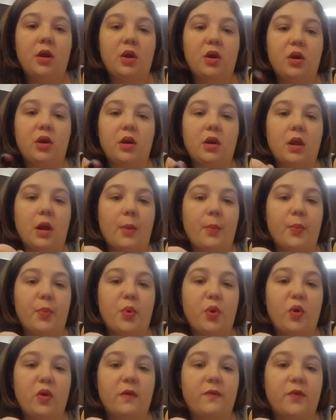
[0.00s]
See that
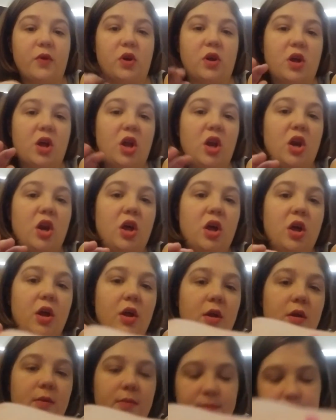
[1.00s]
beautiful color?